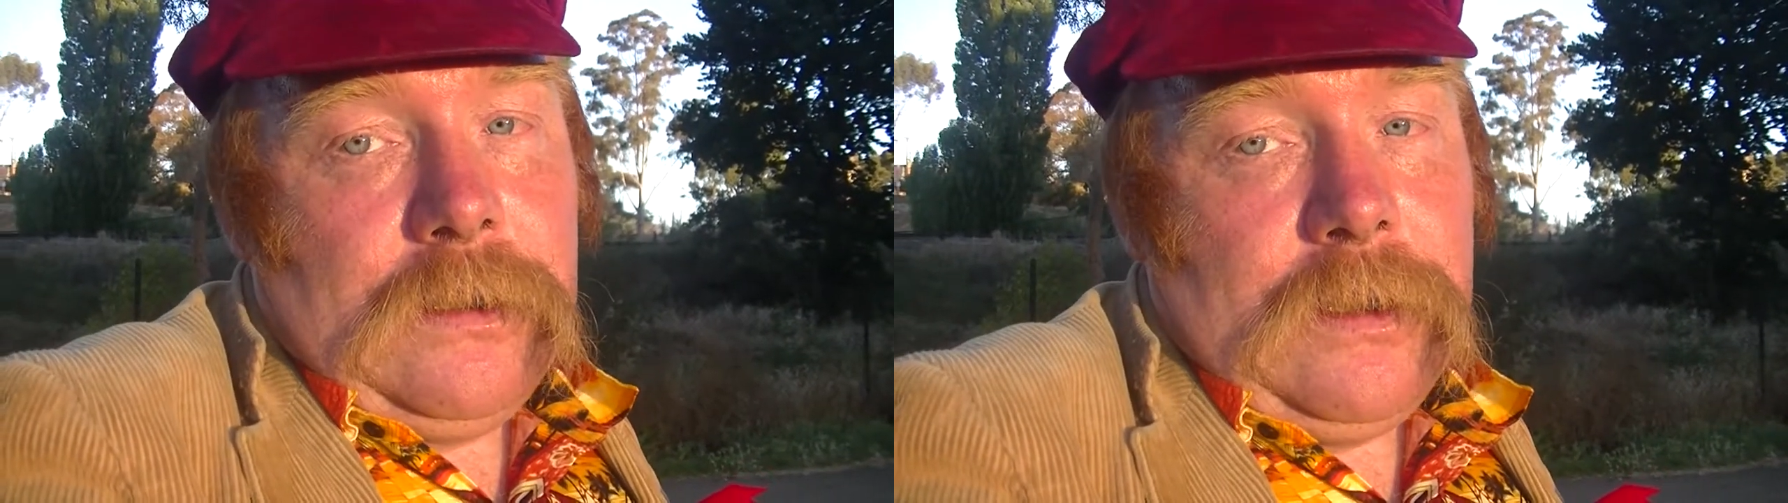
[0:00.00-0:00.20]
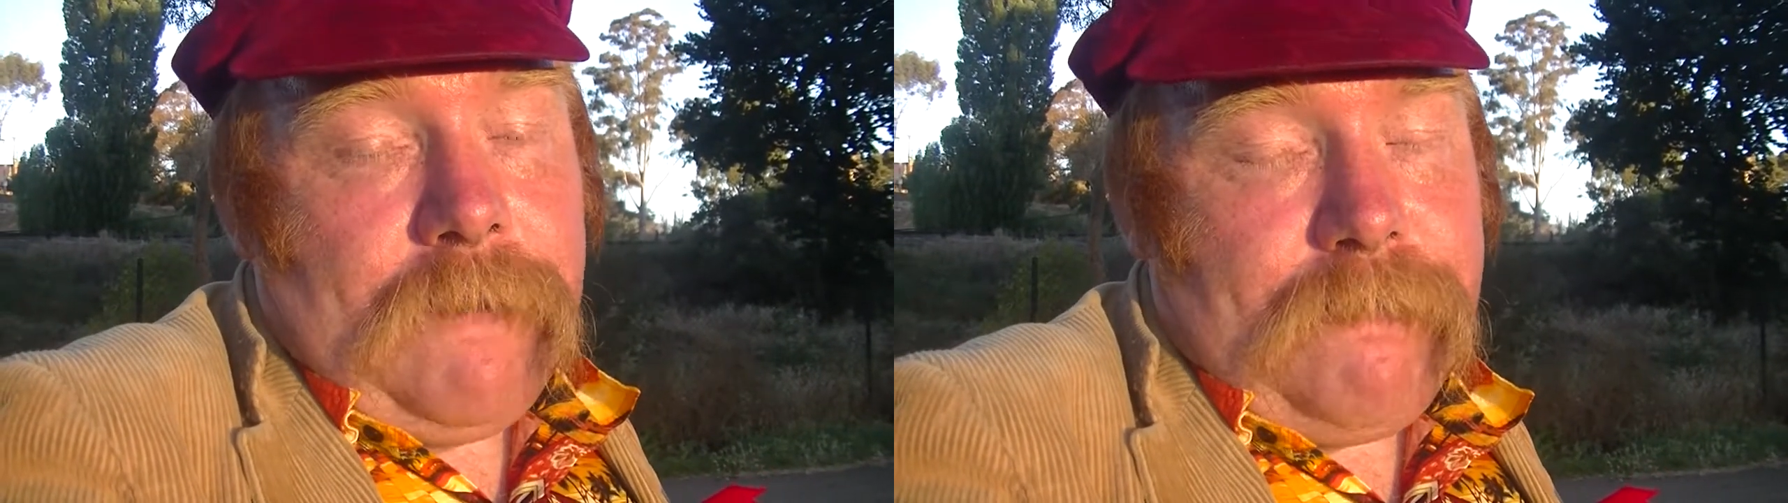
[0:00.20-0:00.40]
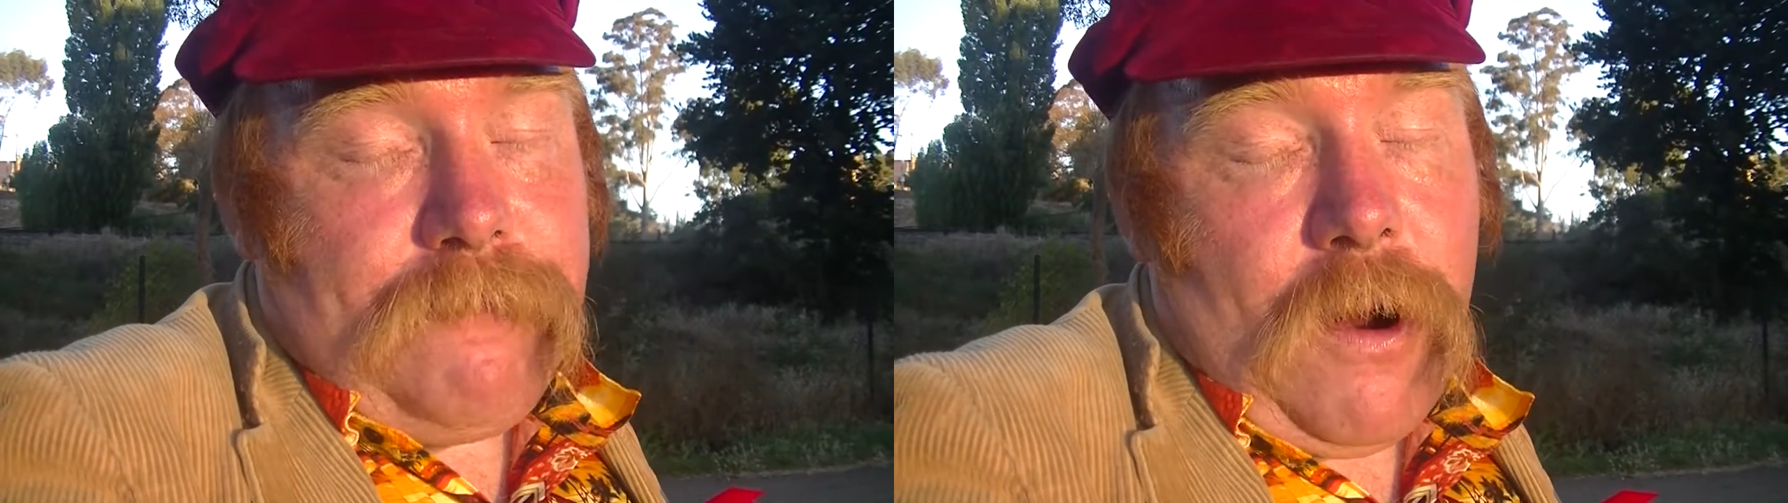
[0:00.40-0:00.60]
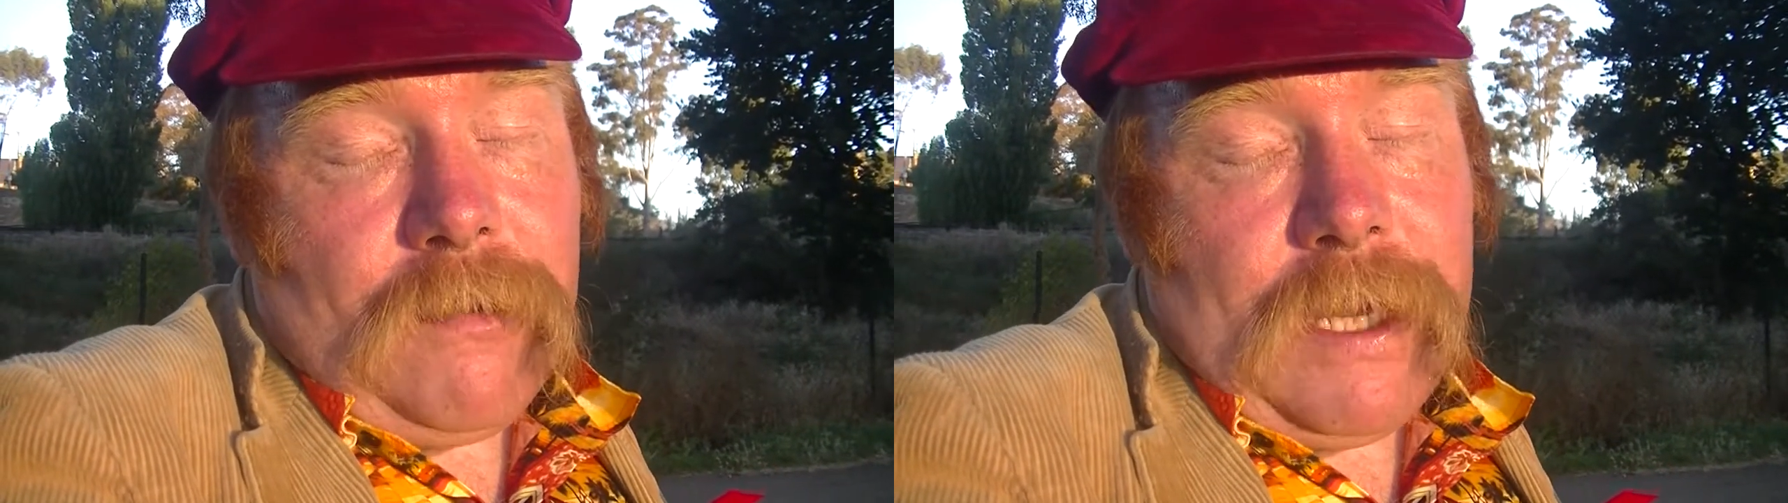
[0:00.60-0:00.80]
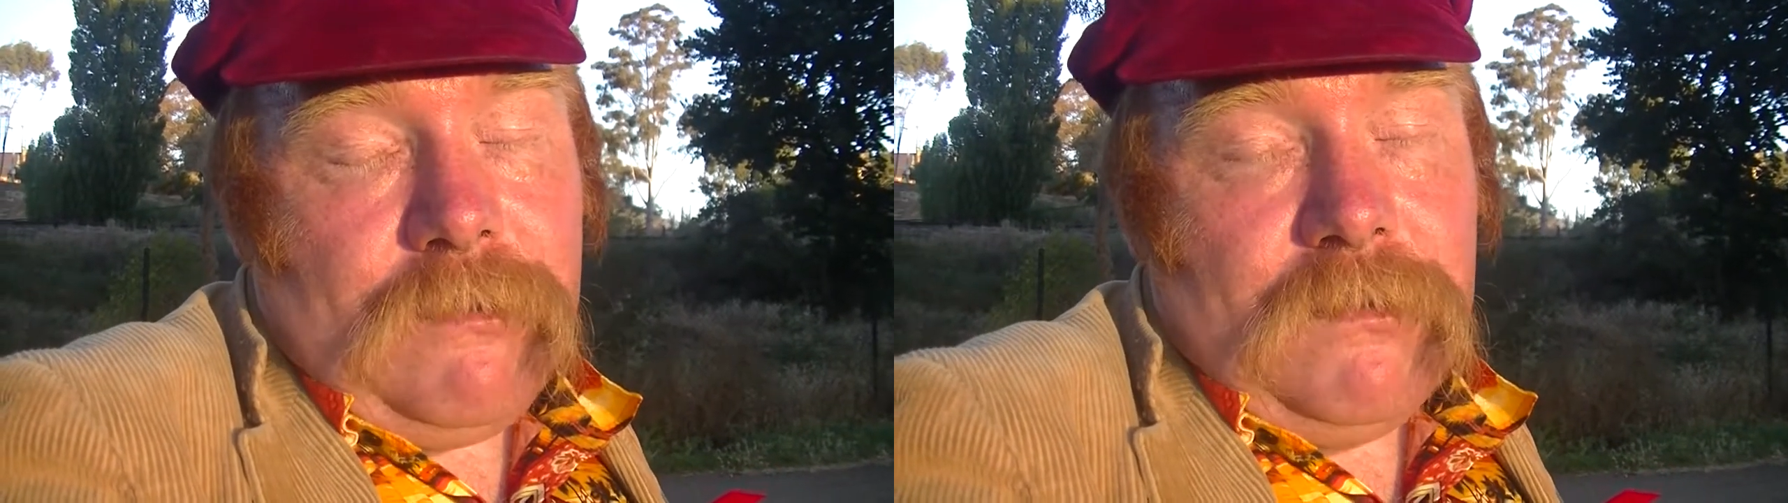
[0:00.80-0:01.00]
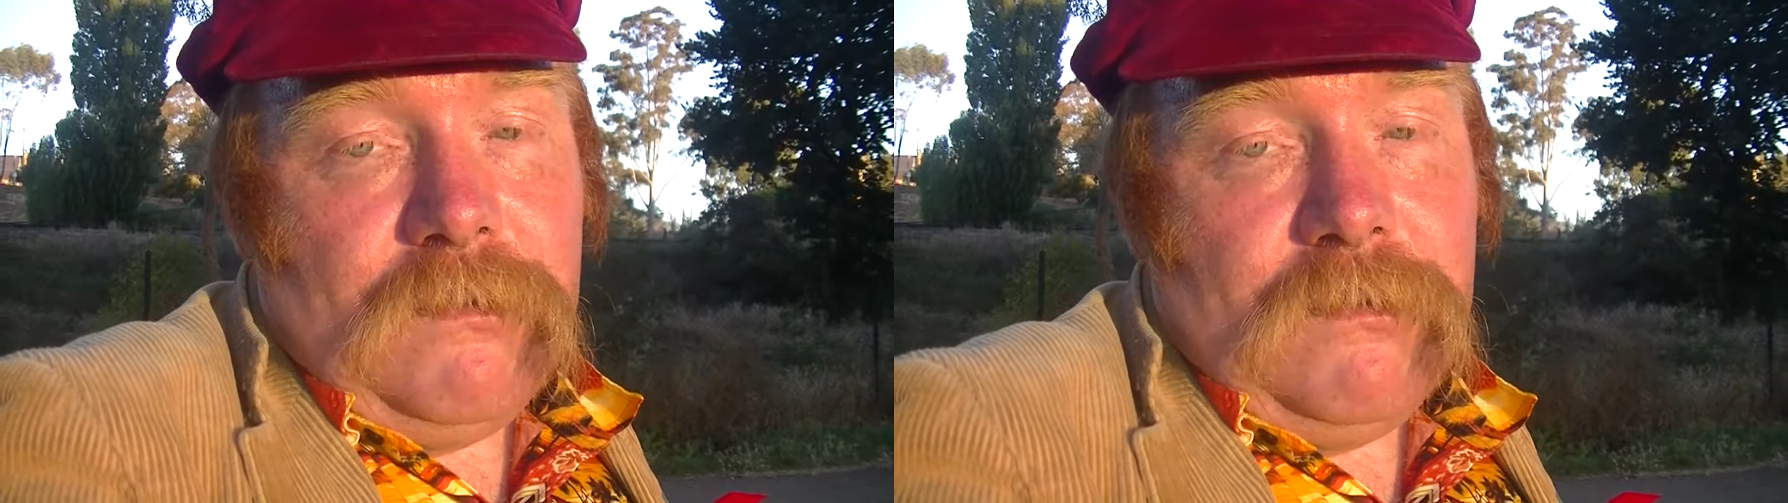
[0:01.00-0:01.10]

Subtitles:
You're probably